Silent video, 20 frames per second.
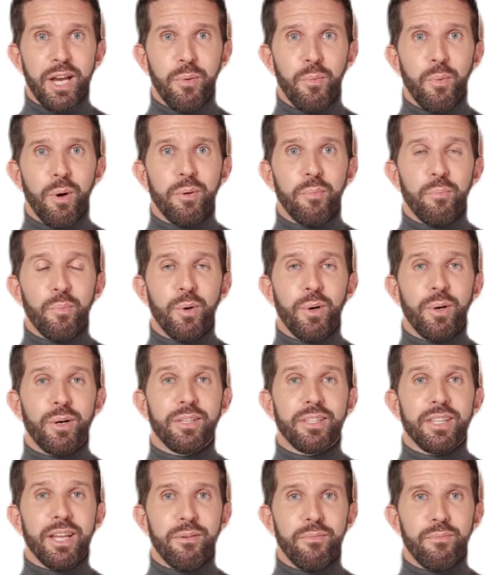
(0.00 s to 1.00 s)
what
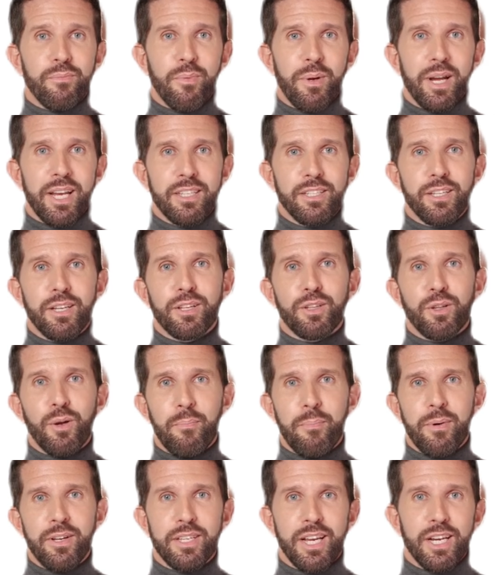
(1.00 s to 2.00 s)
words and phrases your
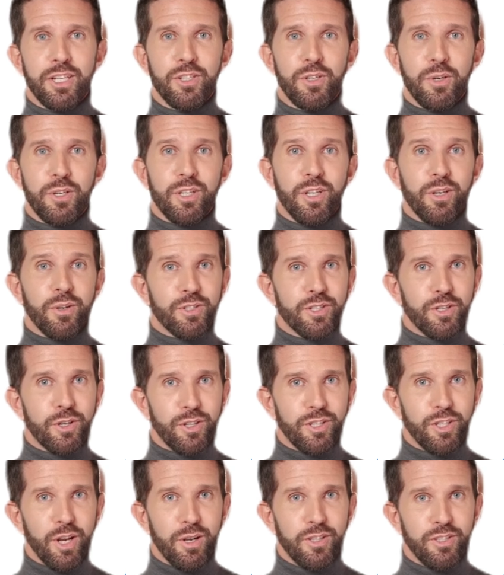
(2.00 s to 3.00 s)
potential
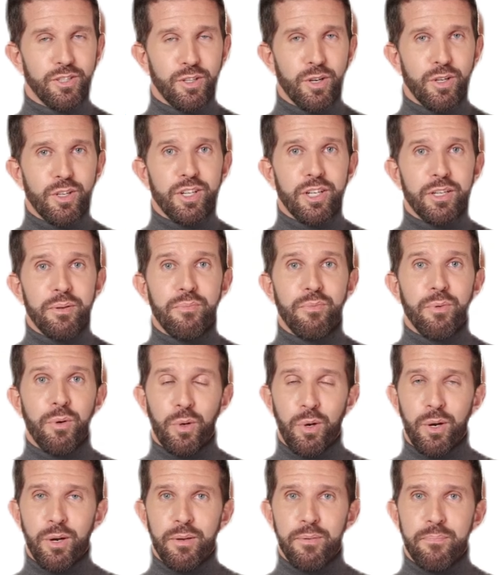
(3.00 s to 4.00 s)
users are searching
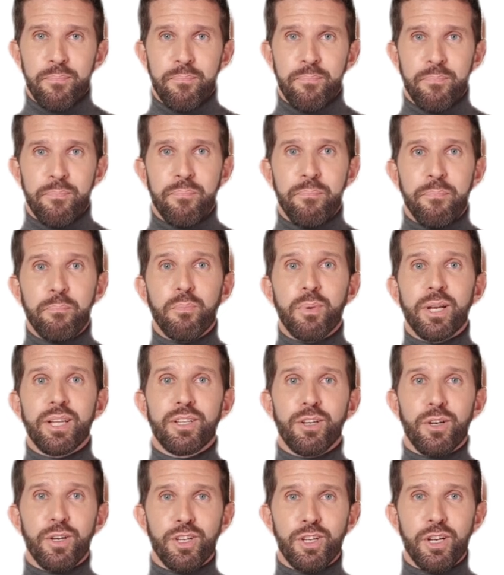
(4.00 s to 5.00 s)
for.
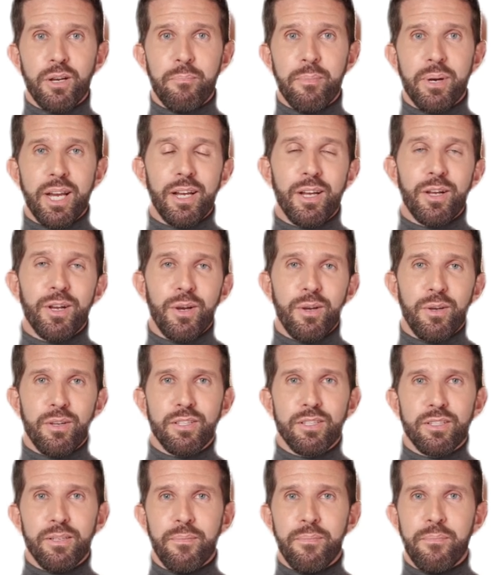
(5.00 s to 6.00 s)
Research
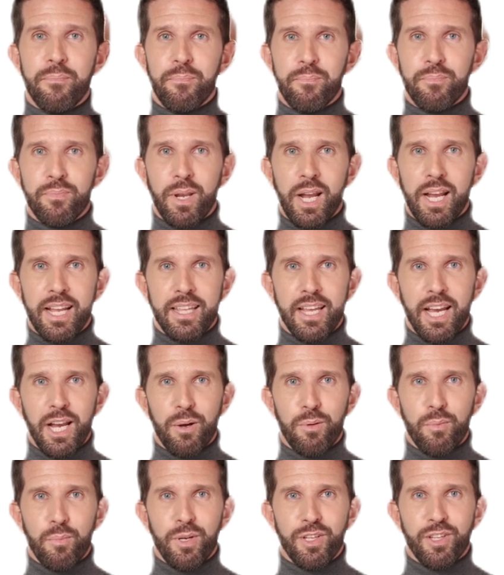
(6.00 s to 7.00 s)
competitors. Find
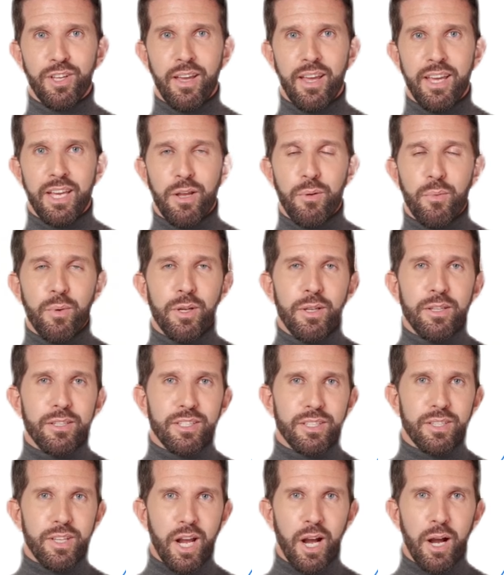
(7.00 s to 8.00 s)
out which
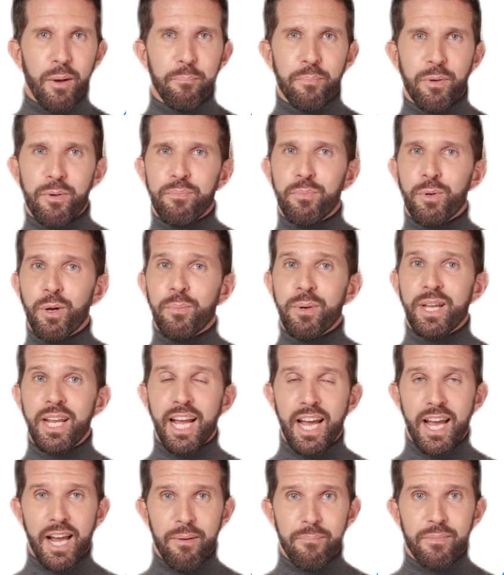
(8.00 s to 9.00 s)
keywords top-performing
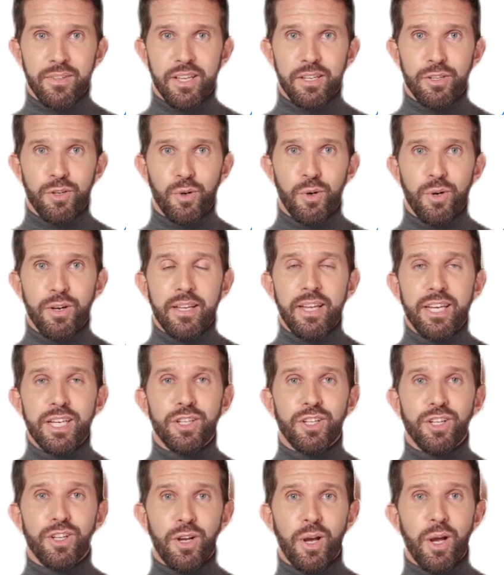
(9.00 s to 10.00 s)
apps in your
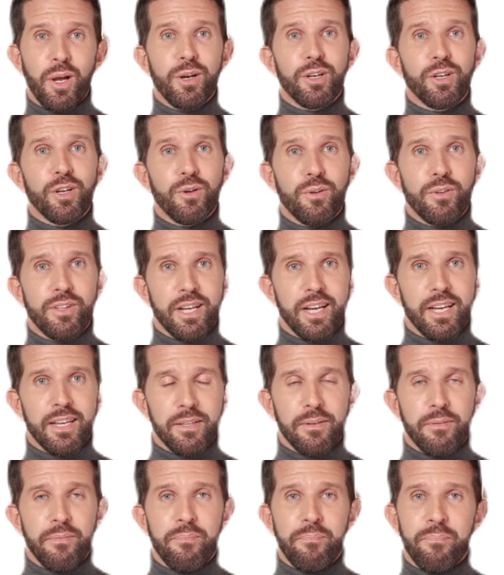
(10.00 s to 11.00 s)
niche are
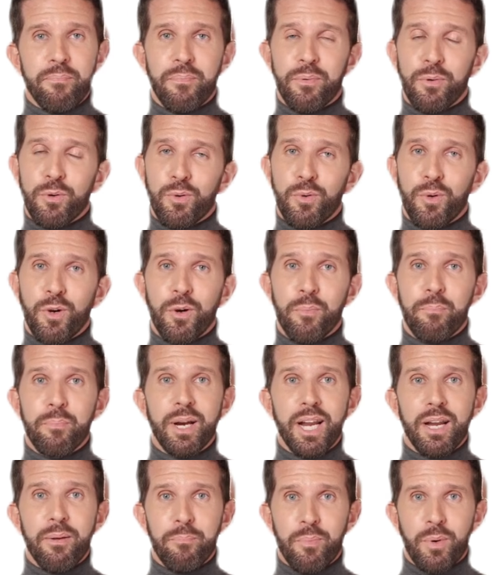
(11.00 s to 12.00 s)
using. Group
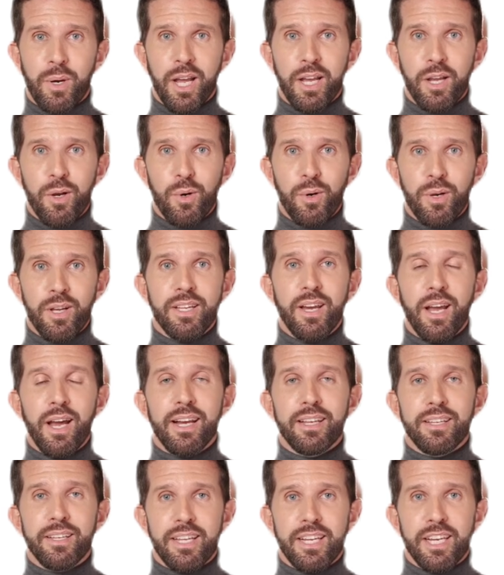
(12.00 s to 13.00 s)
and
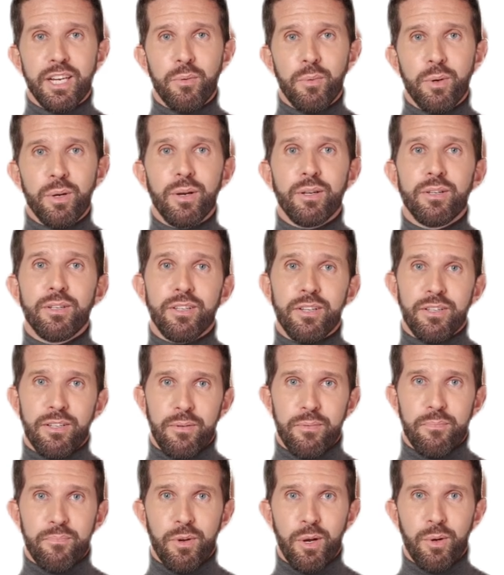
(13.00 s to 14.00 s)
prioritize keywords.
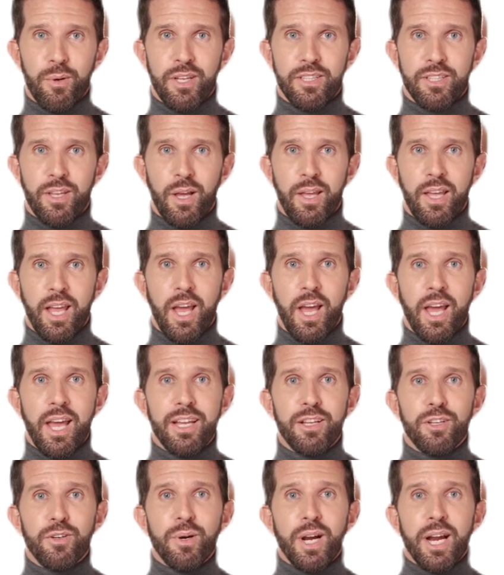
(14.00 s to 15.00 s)
Focus on
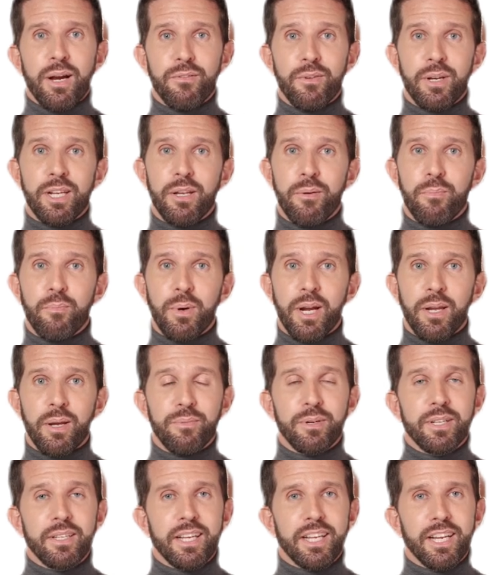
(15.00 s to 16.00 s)
high-traffic,
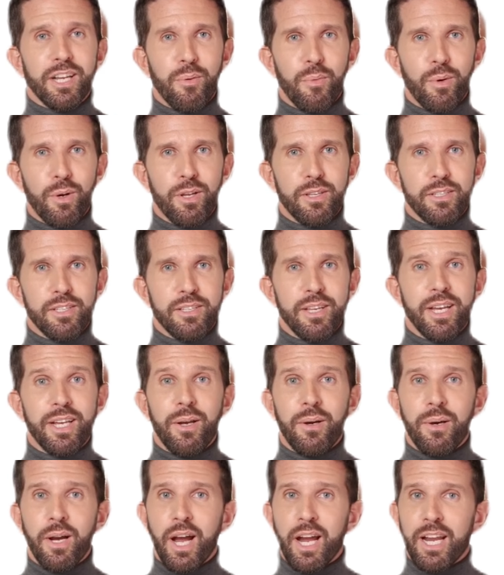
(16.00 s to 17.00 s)
relevant keywords that
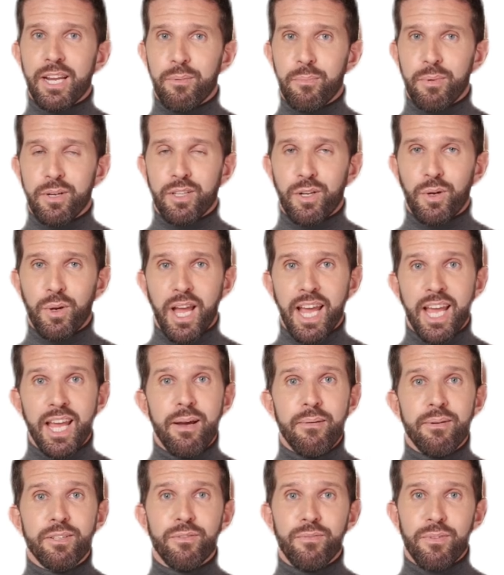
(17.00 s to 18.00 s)
align with your
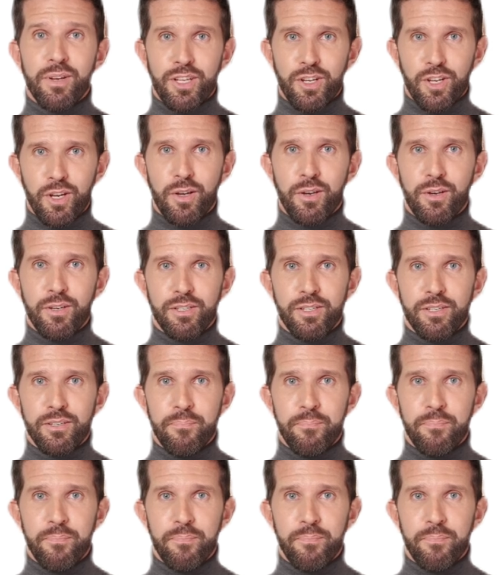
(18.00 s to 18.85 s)
app's features.